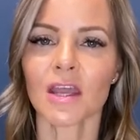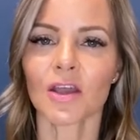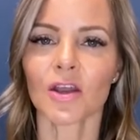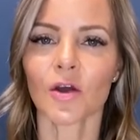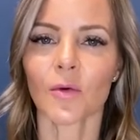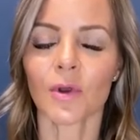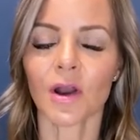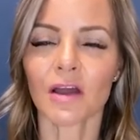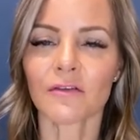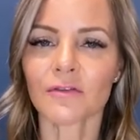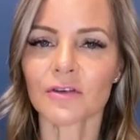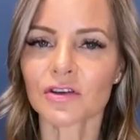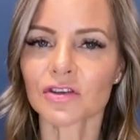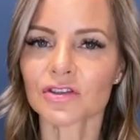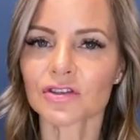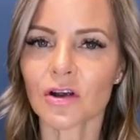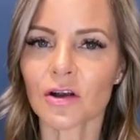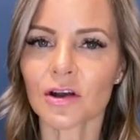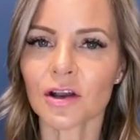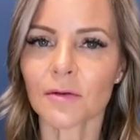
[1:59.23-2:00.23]
You know, when I first
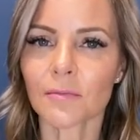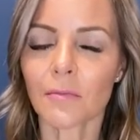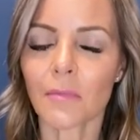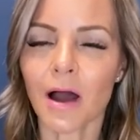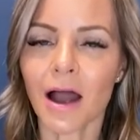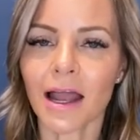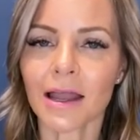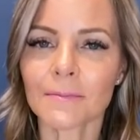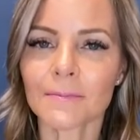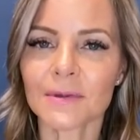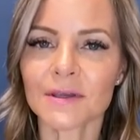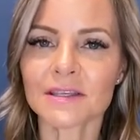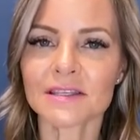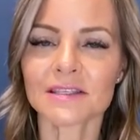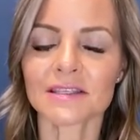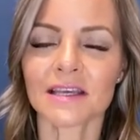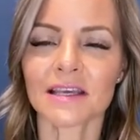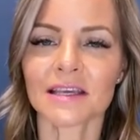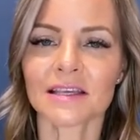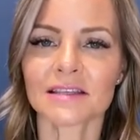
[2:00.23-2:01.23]
started my
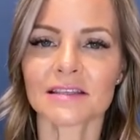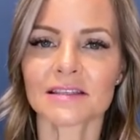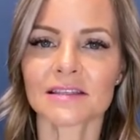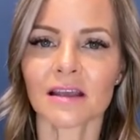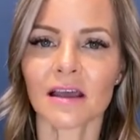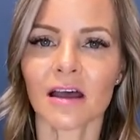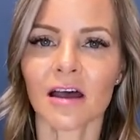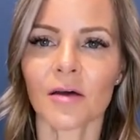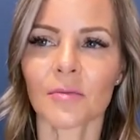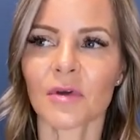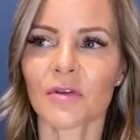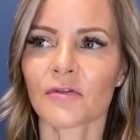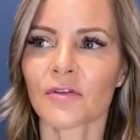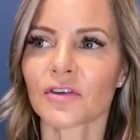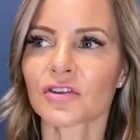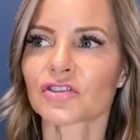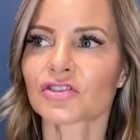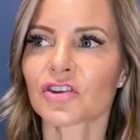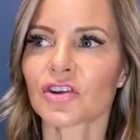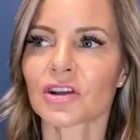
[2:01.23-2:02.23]
business and
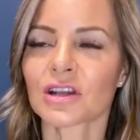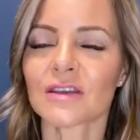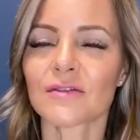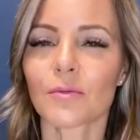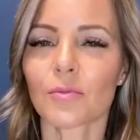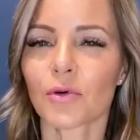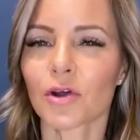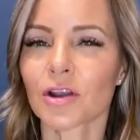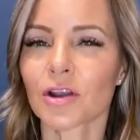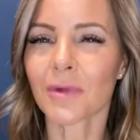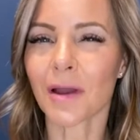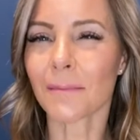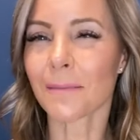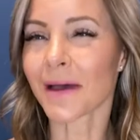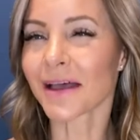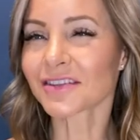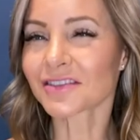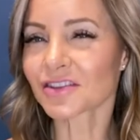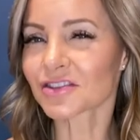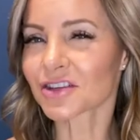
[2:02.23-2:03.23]
first started even my
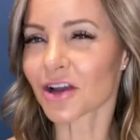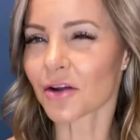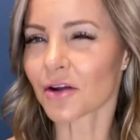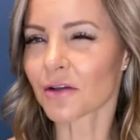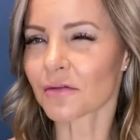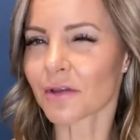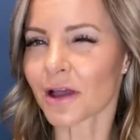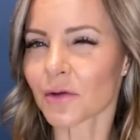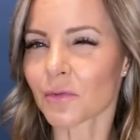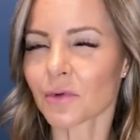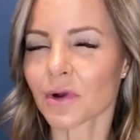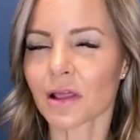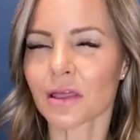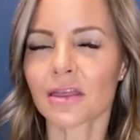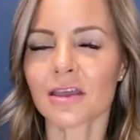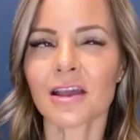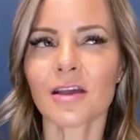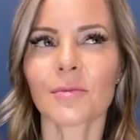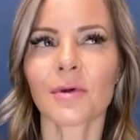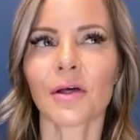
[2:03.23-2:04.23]
message out online, when I
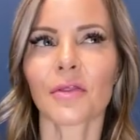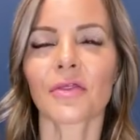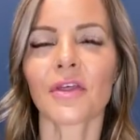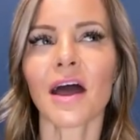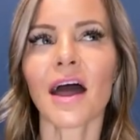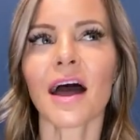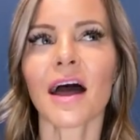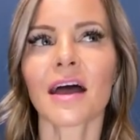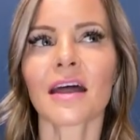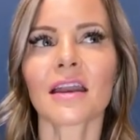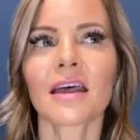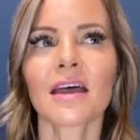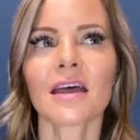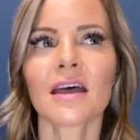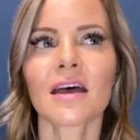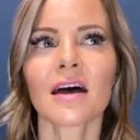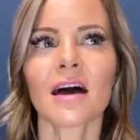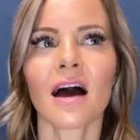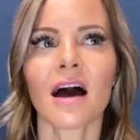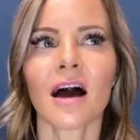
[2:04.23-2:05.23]
think about that,
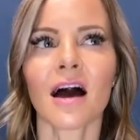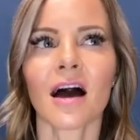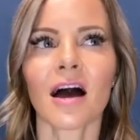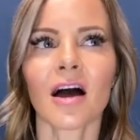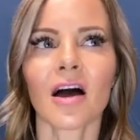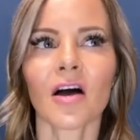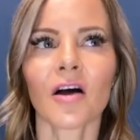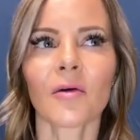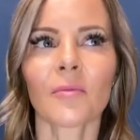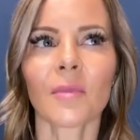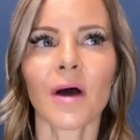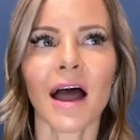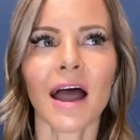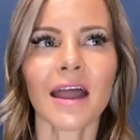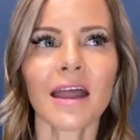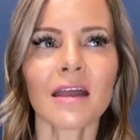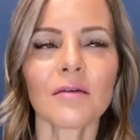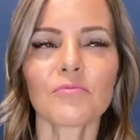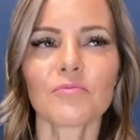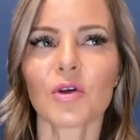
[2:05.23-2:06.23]

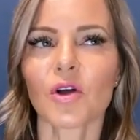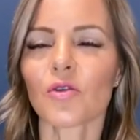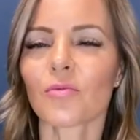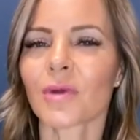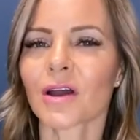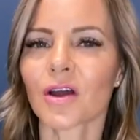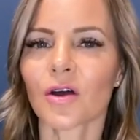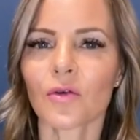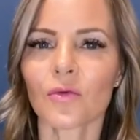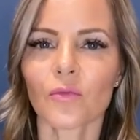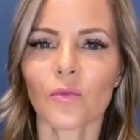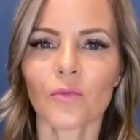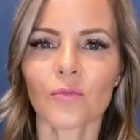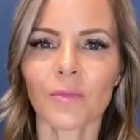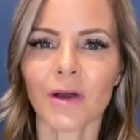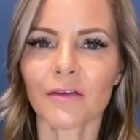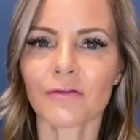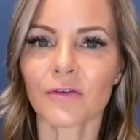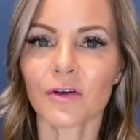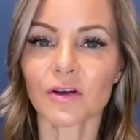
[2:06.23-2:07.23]
I built
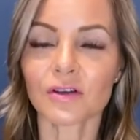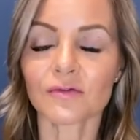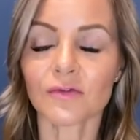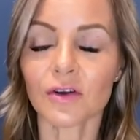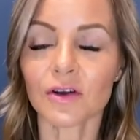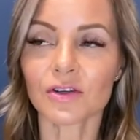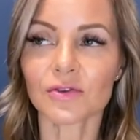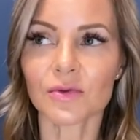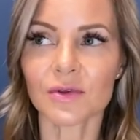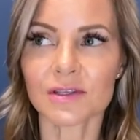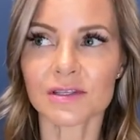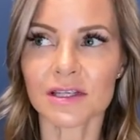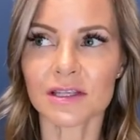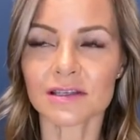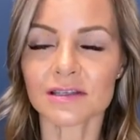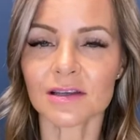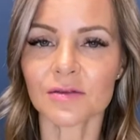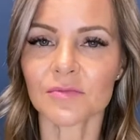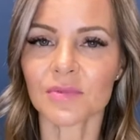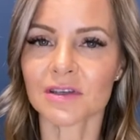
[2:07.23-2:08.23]
my first virtual
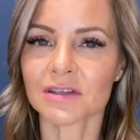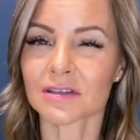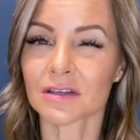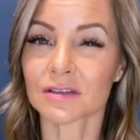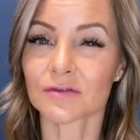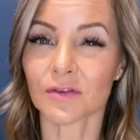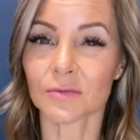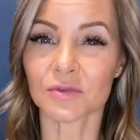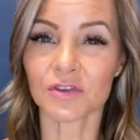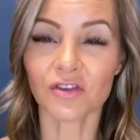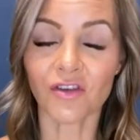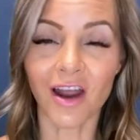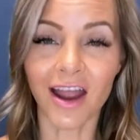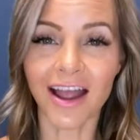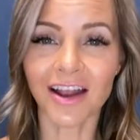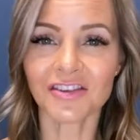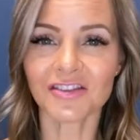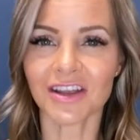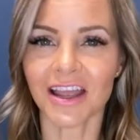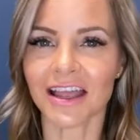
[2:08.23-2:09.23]
assistant business from
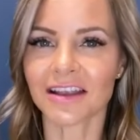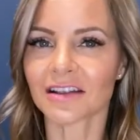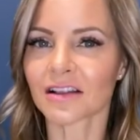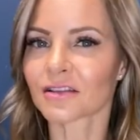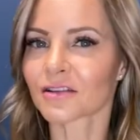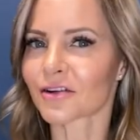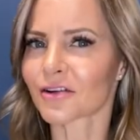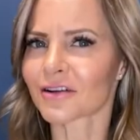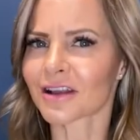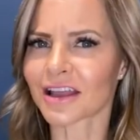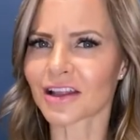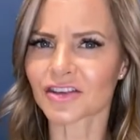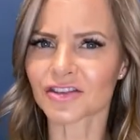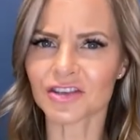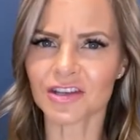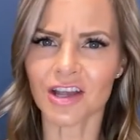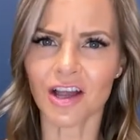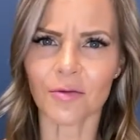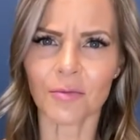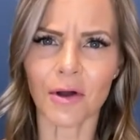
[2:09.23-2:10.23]
scratch. I had to learn
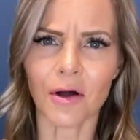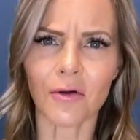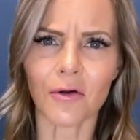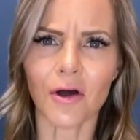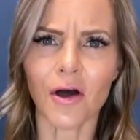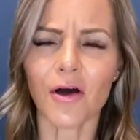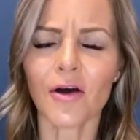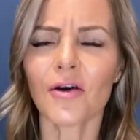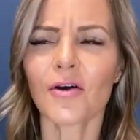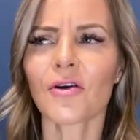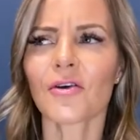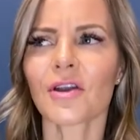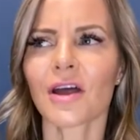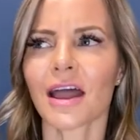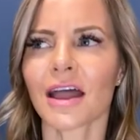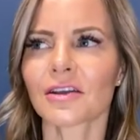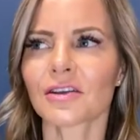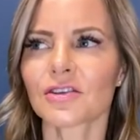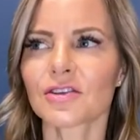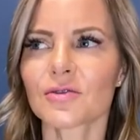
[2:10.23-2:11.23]
HTML code. I
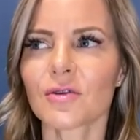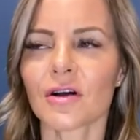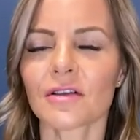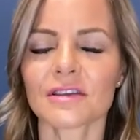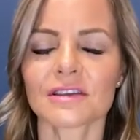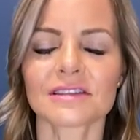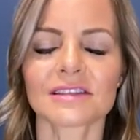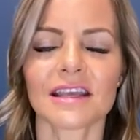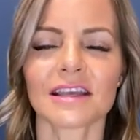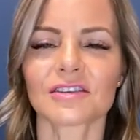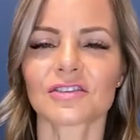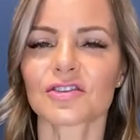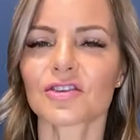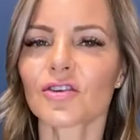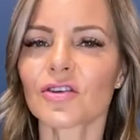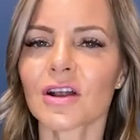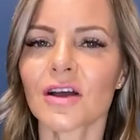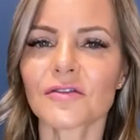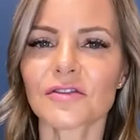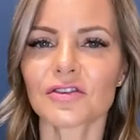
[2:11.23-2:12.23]
had to do all these things.
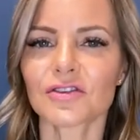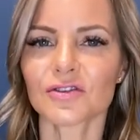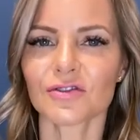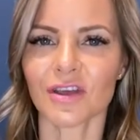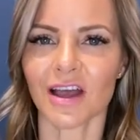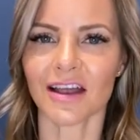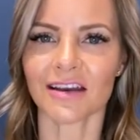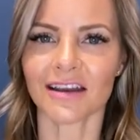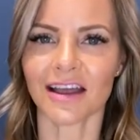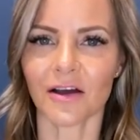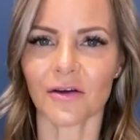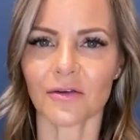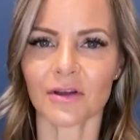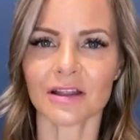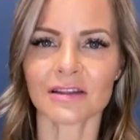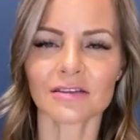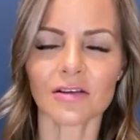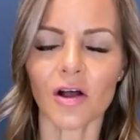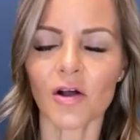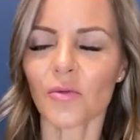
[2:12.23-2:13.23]
You don't have to do that now.
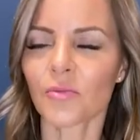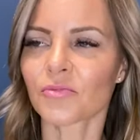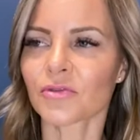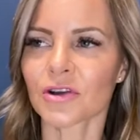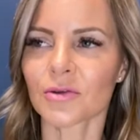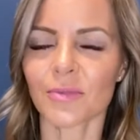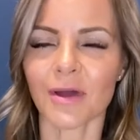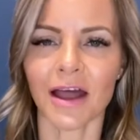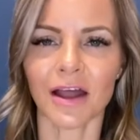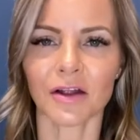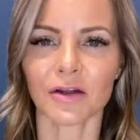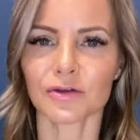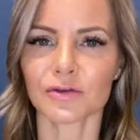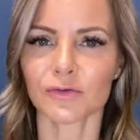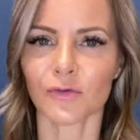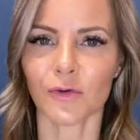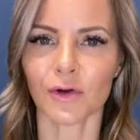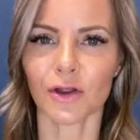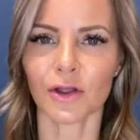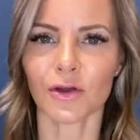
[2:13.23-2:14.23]
It's all
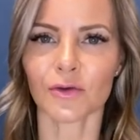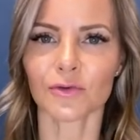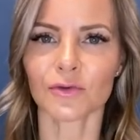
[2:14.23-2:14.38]
prepackaged for you.